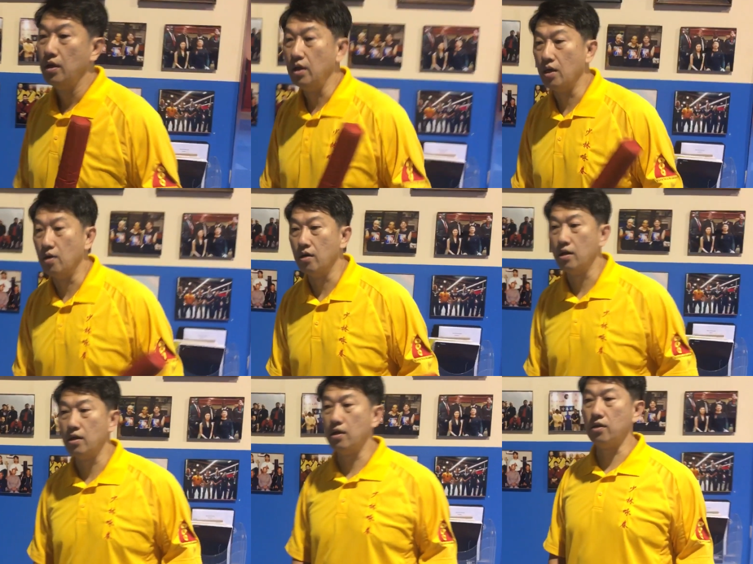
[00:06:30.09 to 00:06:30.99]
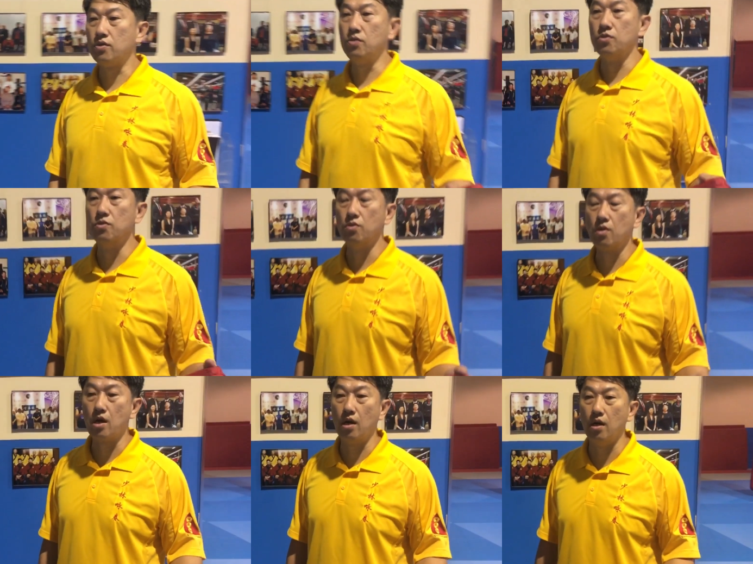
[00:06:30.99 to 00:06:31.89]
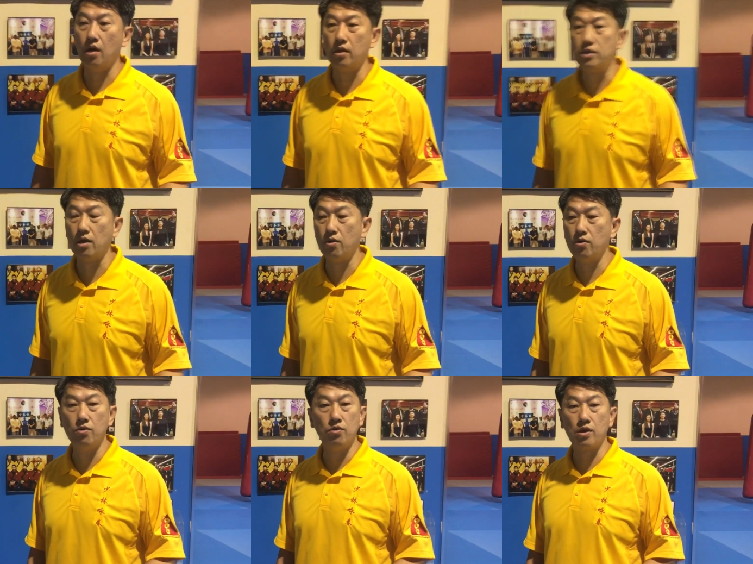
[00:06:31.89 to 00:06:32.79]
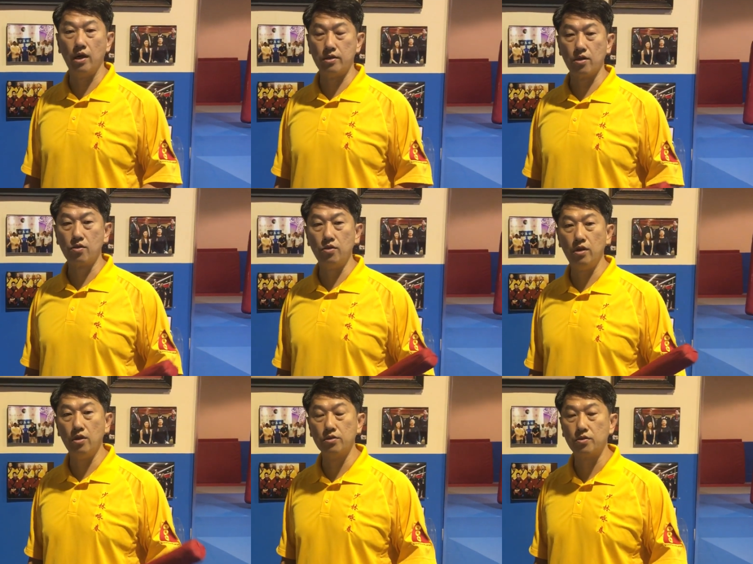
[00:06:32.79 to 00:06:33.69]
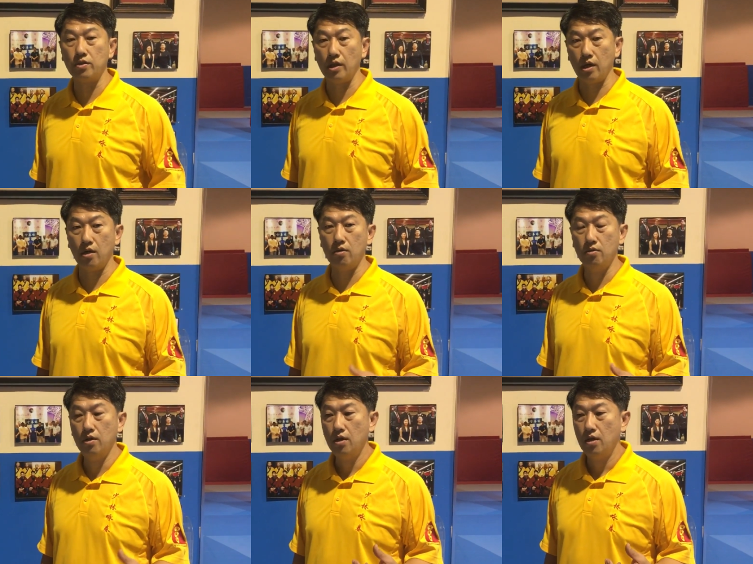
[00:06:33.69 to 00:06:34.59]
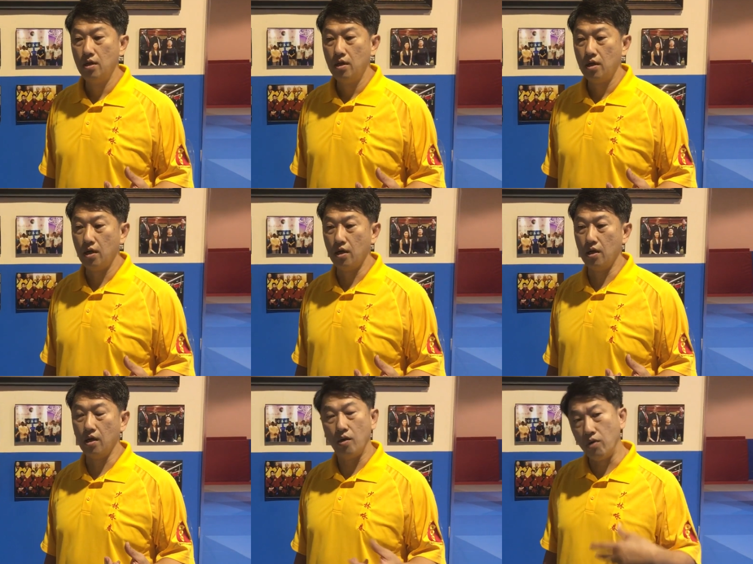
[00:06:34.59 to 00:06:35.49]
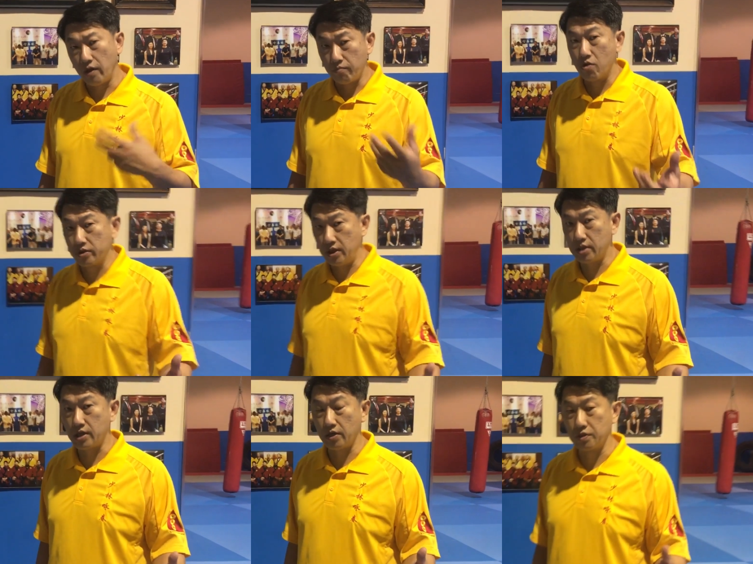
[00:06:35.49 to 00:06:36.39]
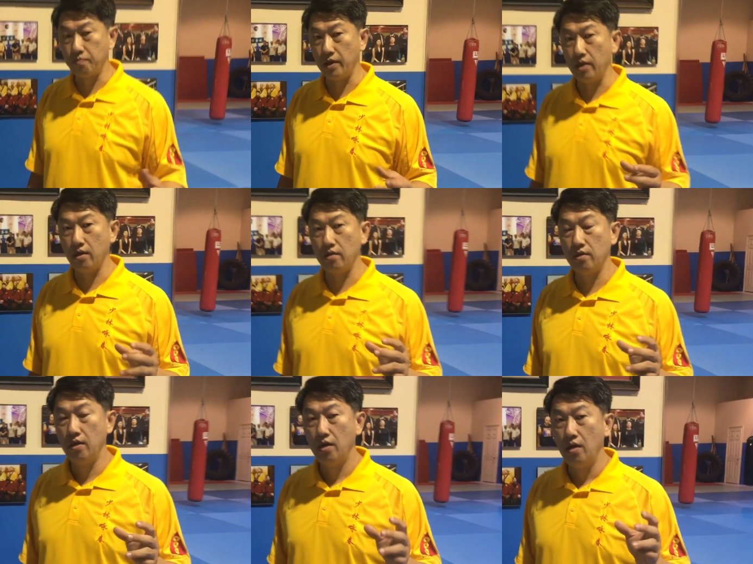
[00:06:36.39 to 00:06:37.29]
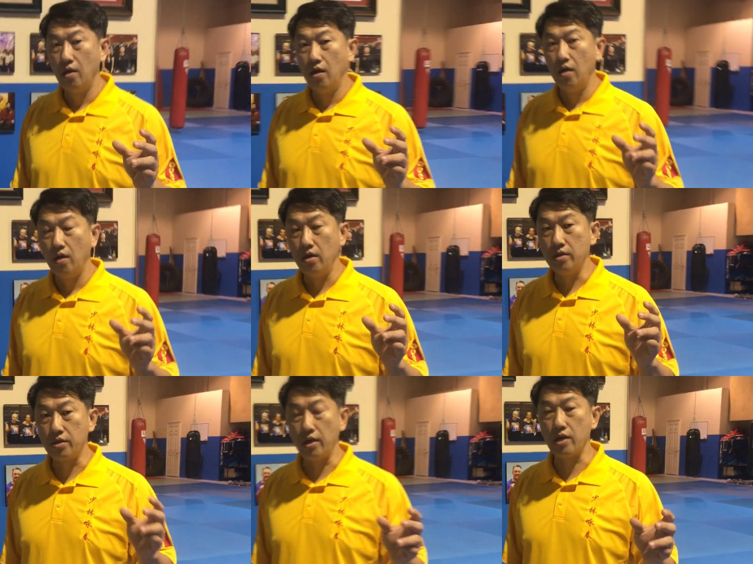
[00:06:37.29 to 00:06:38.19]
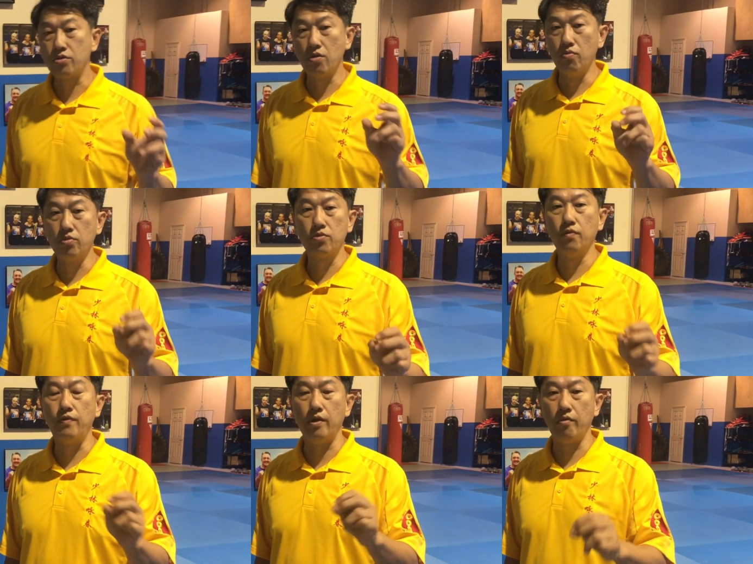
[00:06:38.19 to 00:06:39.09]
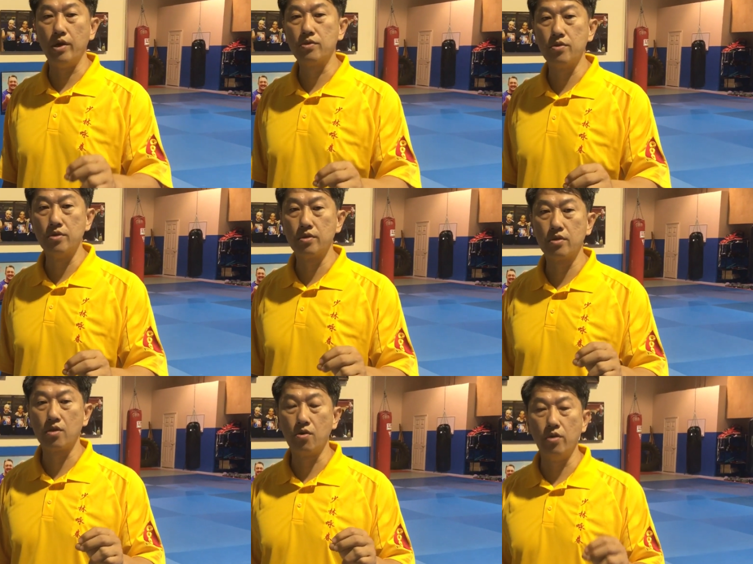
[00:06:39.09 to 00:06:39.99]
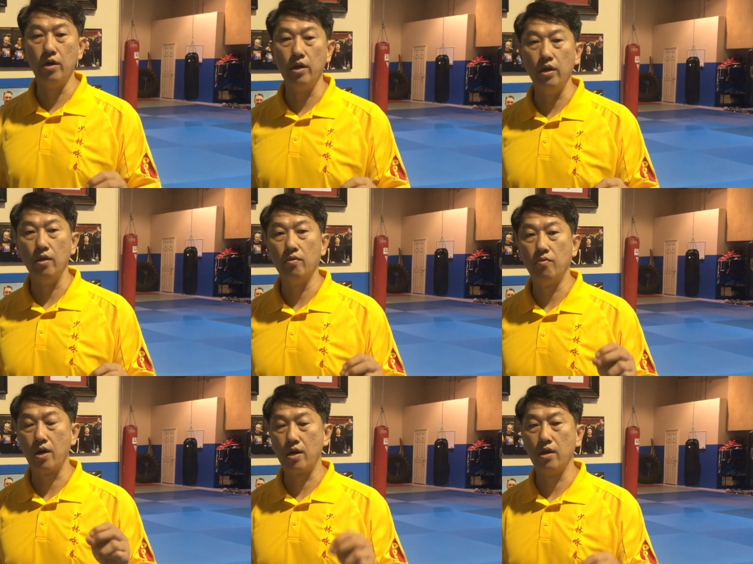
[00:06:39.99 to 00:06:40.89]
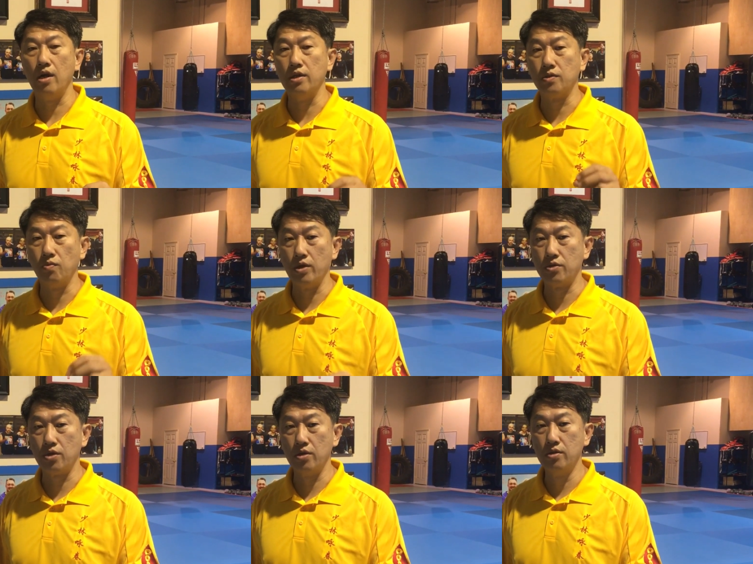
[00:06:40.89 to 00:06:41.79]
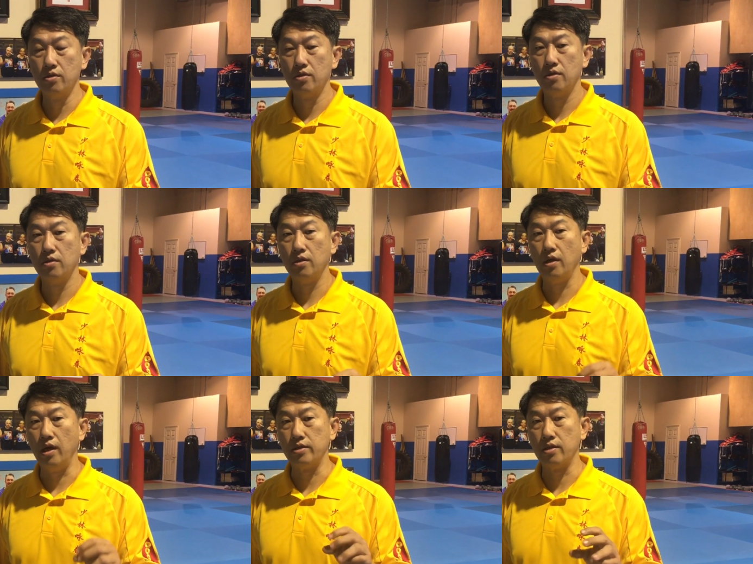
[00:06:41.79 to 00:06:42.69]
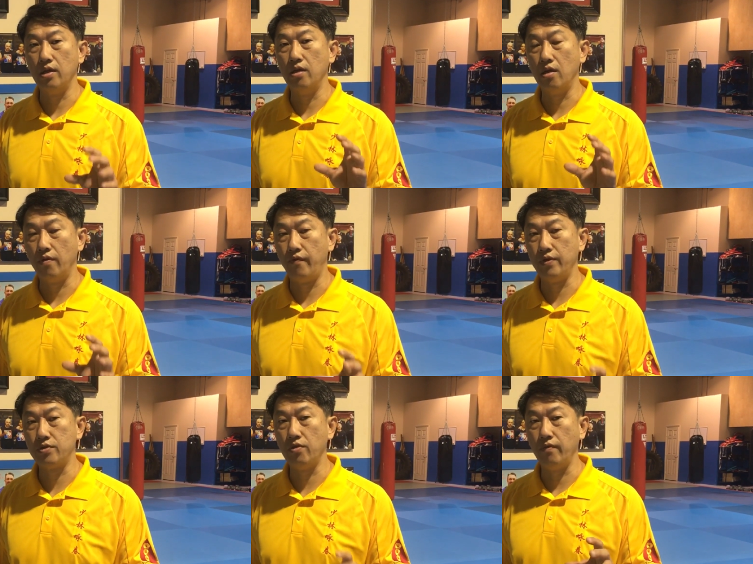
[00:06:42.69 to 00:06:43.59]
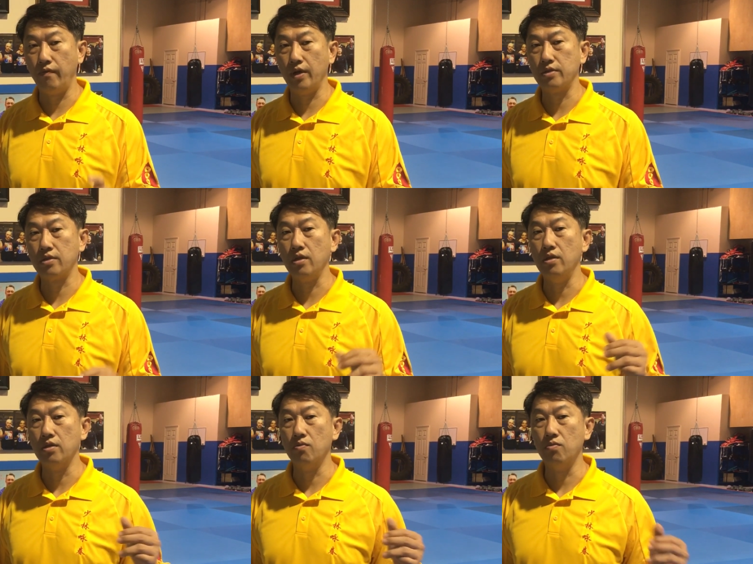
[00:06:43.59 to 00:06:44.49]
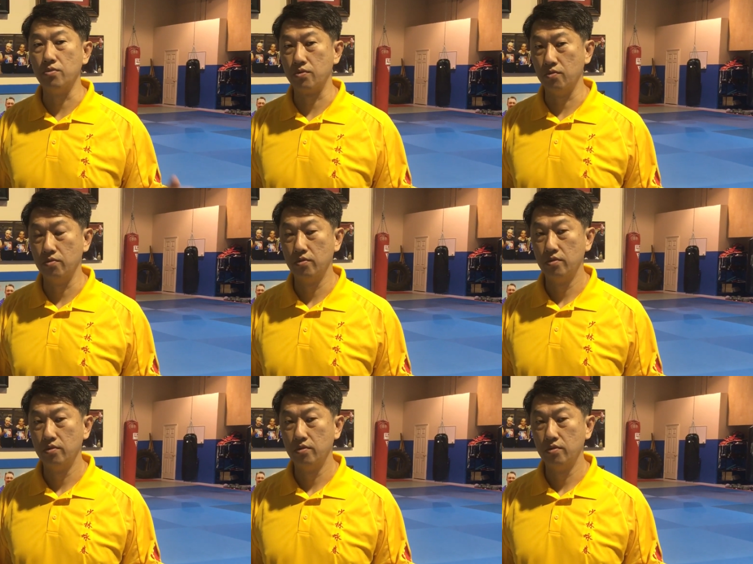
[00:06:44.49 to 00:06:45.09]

you know, to kind of tell you guys the good news now, uh, I will have more details, but International Wushu Federations currently recognize Wing Chun as an official event in the Wushu.